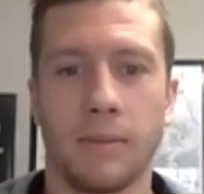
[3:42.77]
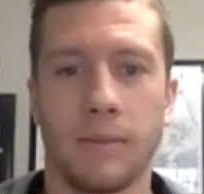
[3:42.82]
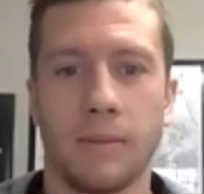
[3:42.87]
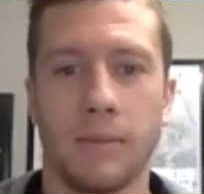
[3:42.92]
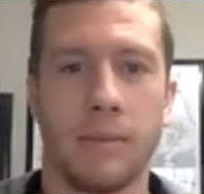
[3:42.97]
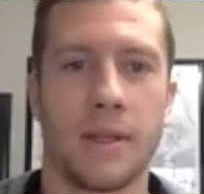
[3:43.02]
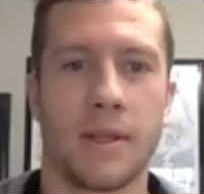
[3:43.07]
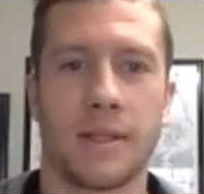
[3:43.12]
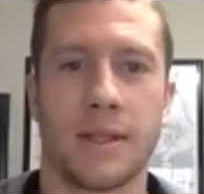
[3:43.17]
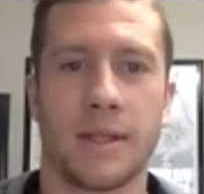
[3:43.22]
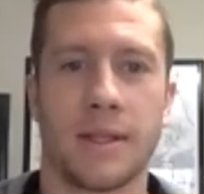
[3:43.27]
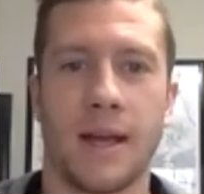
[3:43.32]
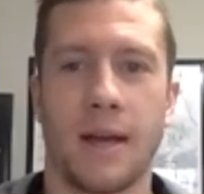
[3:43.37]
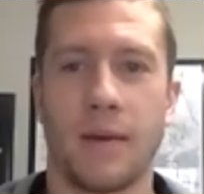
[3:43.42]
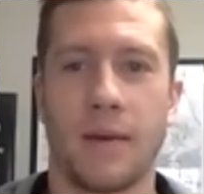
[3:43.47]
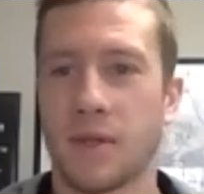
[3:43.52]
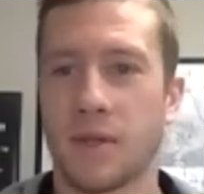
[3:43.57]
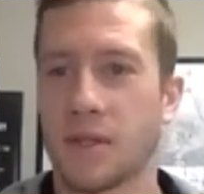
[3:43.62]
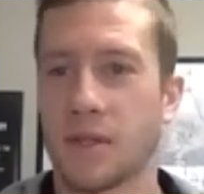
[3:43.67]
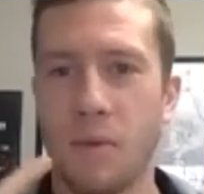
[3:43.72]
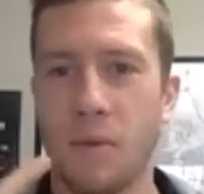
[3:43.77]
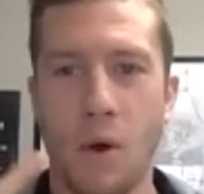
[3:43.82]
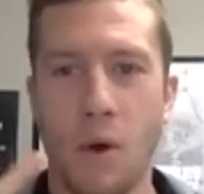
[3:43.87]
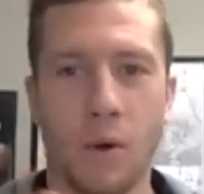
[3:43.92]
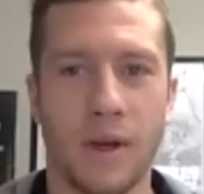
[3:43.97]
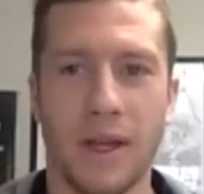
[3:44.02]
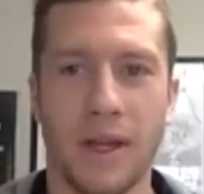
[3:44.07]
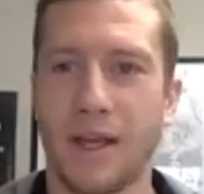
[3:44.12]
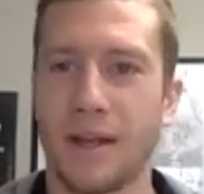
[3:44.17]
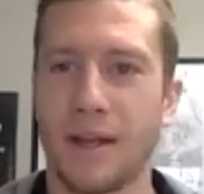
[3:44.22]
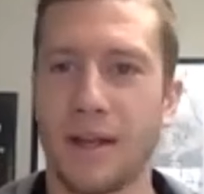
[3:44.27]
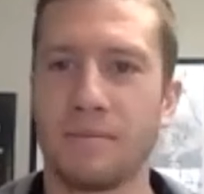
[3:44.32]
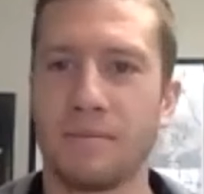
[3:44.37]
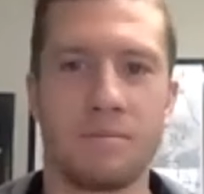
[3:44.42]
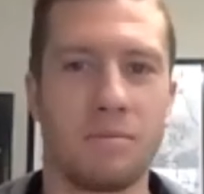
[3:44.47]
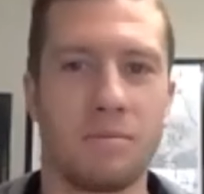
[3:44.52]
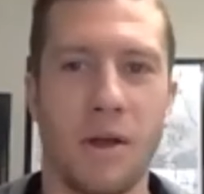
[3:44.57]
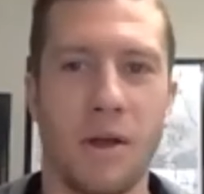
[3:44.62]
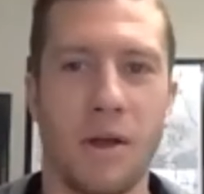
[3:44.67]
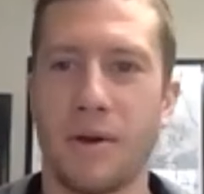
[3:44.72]
I mean, this guy was smoking,
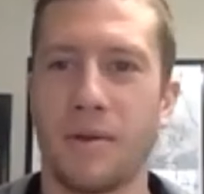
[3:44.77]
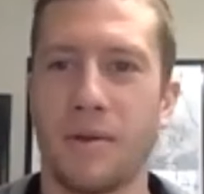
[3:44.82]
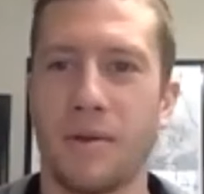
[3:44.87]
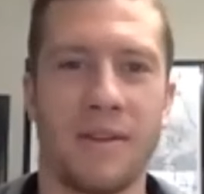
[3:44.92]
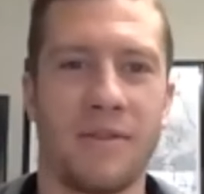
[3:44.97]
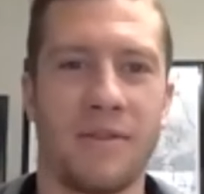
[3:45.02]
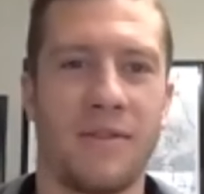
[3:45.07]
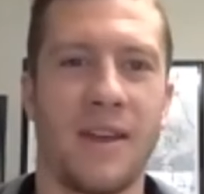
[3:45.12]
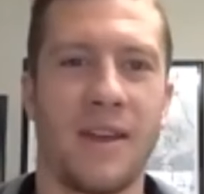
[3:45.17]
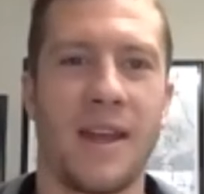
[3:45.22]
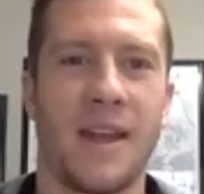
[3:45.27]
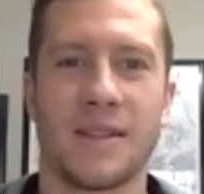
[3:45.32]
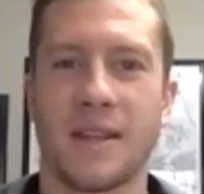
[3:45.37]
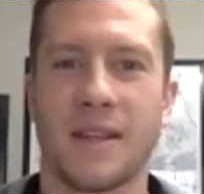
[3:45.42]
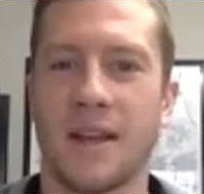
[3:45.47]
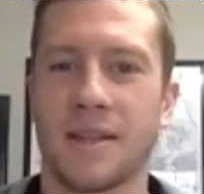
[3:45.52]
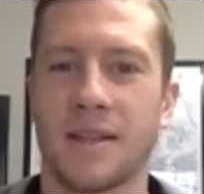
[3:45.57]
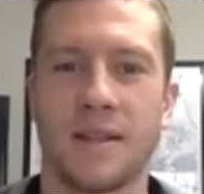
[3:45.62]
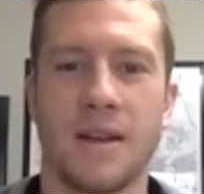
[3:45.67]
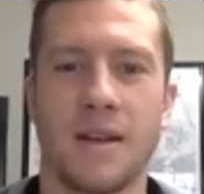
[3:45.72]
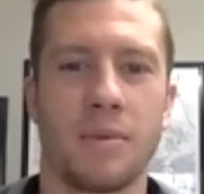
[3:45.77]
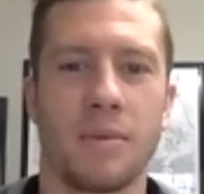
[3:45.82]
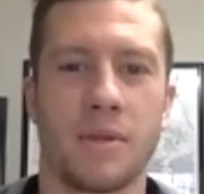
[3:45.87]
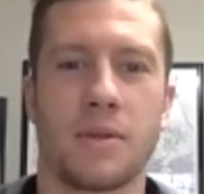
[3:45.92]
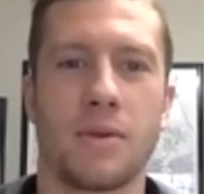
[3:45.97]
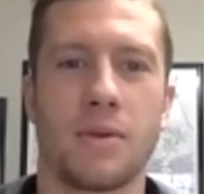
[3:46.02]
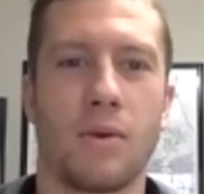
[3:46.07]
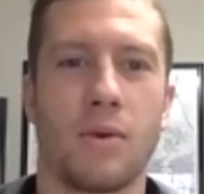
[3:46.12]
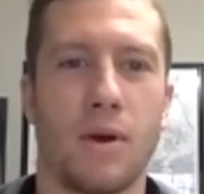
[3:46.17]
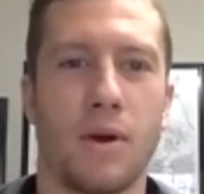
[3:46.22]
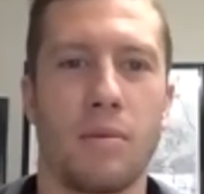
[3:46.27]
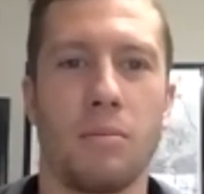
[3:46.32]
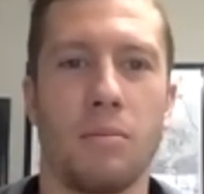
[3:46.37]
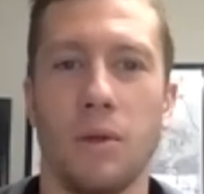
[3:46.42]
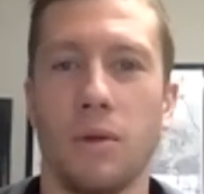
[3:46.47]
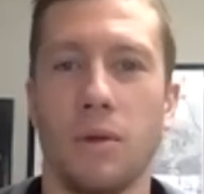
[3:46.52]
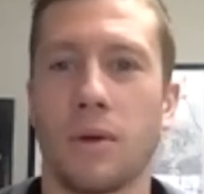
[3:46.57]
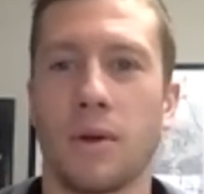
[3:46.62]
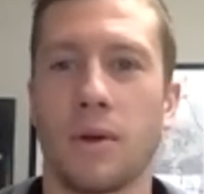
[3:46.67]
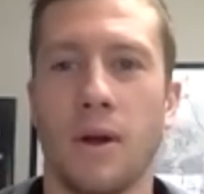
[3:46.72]
blowing in my face, cussing up a storm,
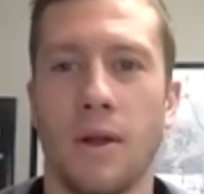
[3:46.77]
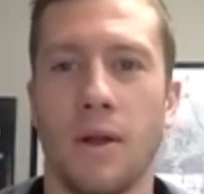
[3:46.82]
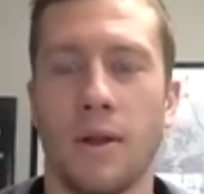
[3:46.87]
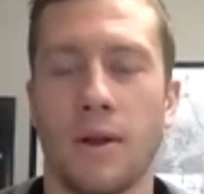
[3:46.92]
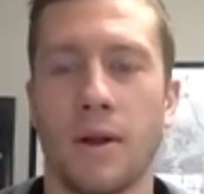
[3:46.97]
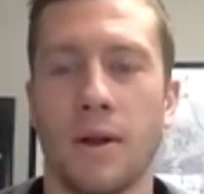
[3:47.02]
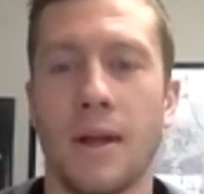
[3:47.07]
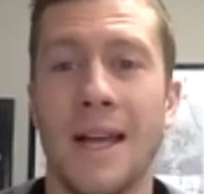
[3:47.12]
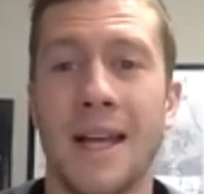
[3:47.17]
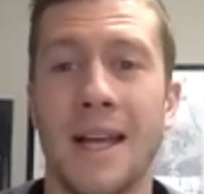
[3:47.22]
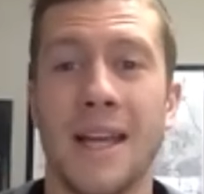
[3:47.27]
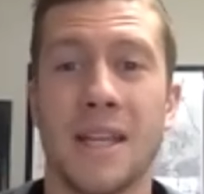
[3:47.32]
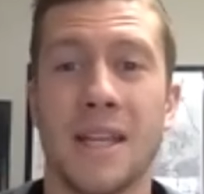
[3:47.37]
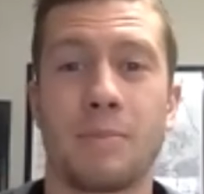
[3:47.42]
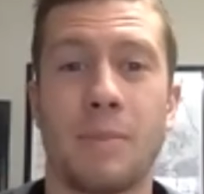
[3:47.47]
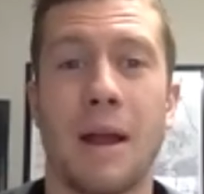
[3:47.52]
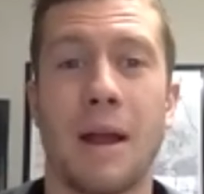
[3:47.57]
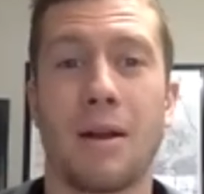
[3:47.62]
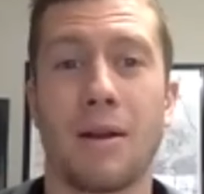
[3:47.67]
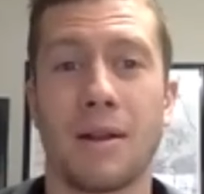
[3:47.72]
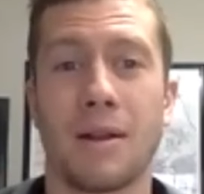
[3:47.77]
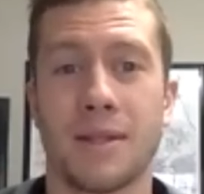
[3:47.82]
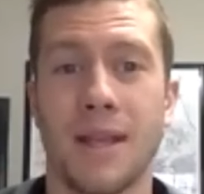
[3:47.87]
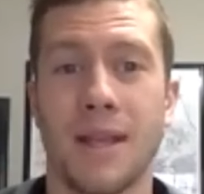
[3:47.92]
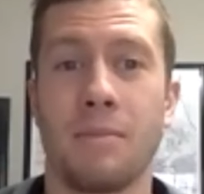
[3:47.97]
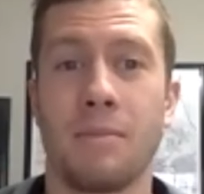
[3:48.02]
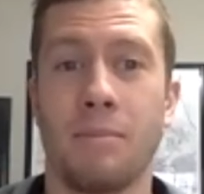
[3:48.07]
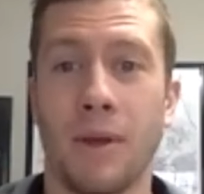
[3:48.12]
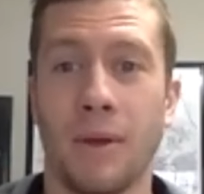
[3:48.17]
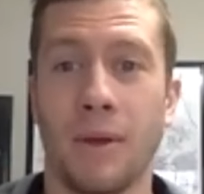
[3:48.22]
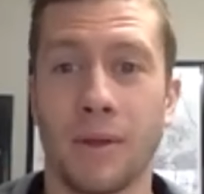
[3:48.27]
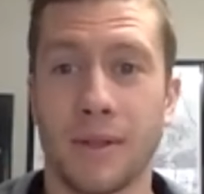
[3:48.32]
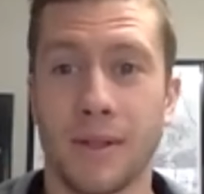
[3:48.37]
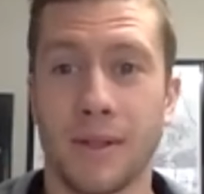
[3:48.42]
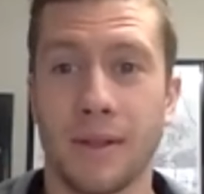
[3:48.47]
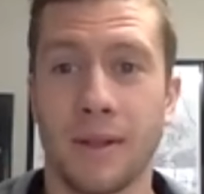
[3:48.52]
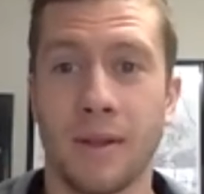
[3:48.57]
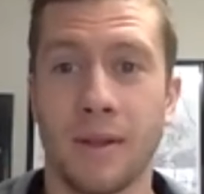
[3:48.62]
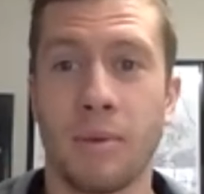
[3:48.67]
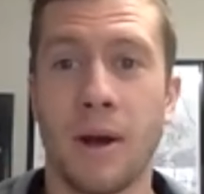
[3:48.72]
blue collar. His parents had built
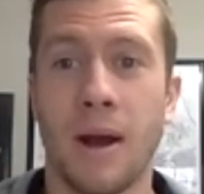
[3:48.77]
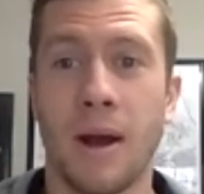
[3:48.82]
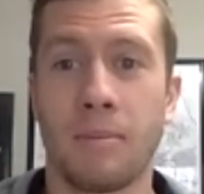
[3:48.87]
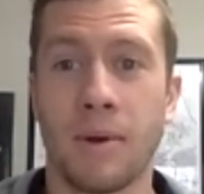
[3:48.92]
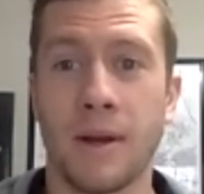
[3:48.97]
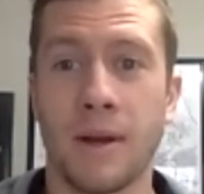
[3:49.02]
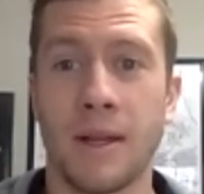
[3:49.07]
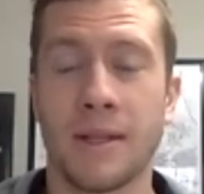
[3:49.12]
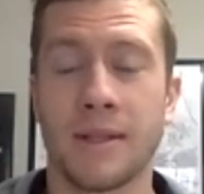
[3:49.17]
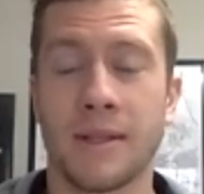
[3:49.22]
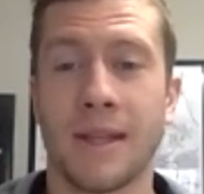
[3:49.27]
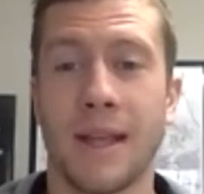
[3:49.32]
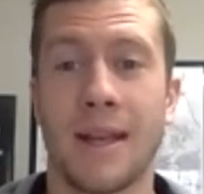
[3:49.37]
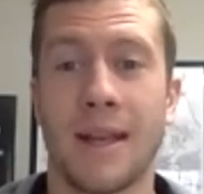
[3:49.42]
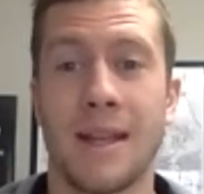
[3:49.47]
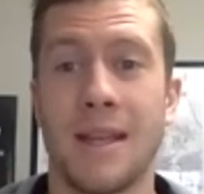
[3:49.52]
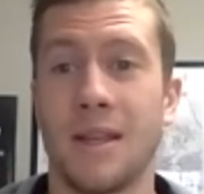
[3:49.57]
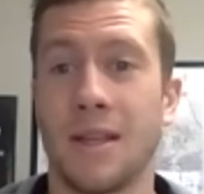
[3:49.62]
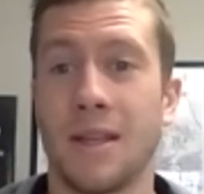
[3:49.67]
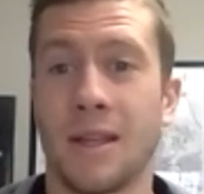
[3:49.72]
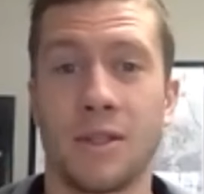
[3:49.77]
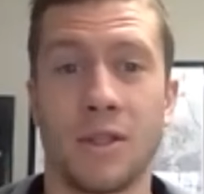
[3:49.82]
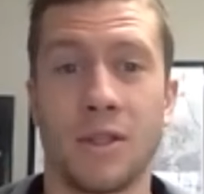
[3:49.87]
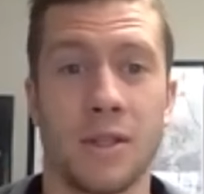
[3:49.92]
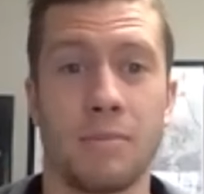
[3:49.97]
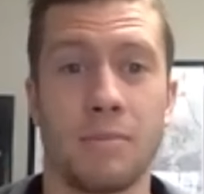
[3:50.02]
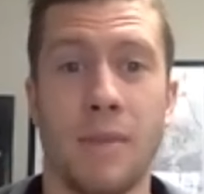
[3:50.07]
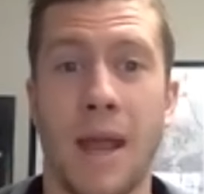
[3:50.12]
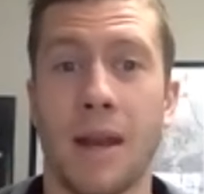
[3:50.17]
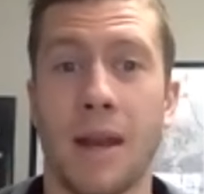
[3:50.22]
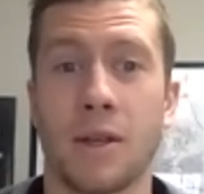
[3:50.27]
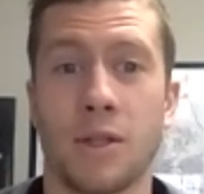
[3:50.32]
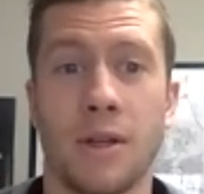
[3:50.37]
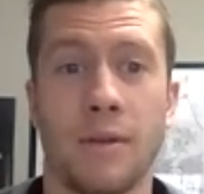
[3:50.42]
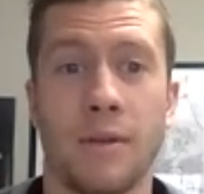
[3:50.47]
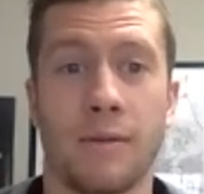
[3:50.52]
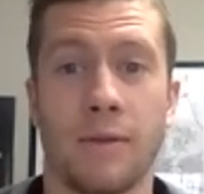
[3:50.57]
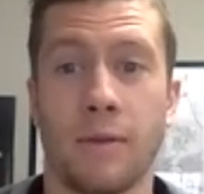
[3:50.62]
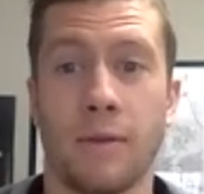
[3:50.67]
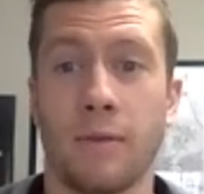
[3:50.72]
the properties and he had just managed
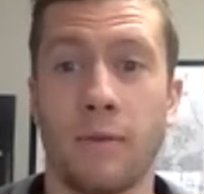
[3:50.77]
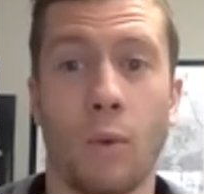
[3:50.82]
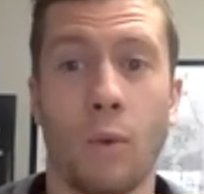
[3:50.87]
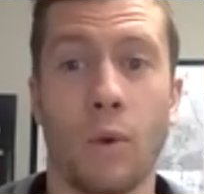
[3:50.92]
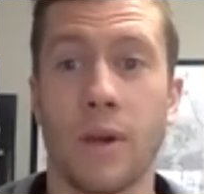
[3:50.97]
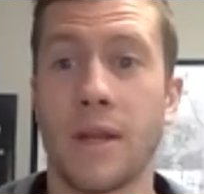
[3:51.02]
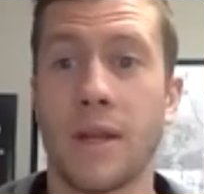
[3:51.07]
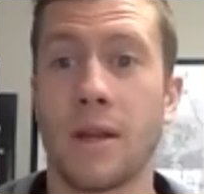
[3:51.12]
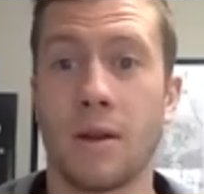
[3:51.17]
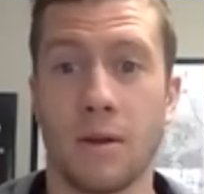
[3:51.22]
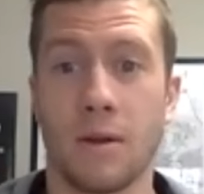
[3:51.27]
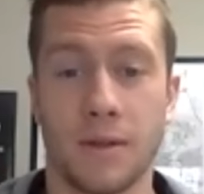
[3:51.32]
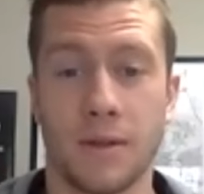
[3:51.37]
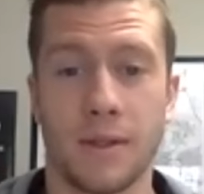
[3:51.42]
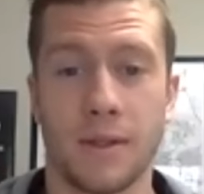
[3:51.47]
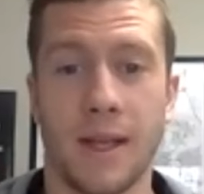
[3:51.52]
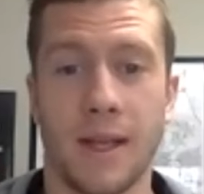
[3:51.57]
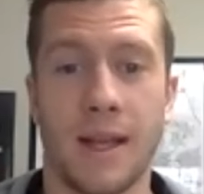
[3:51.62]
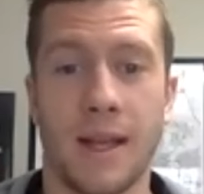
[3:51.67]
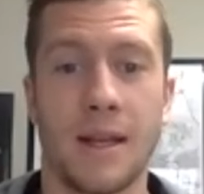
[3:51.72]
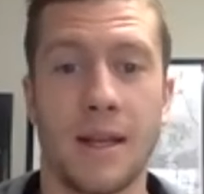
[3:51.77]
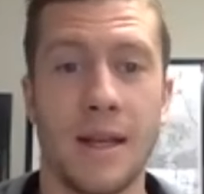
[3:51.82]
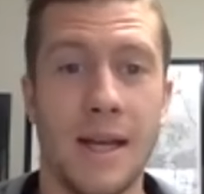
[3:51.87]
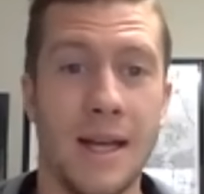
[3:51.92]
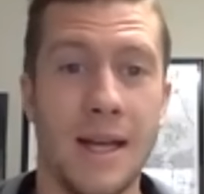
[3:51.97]
it for 40 years. And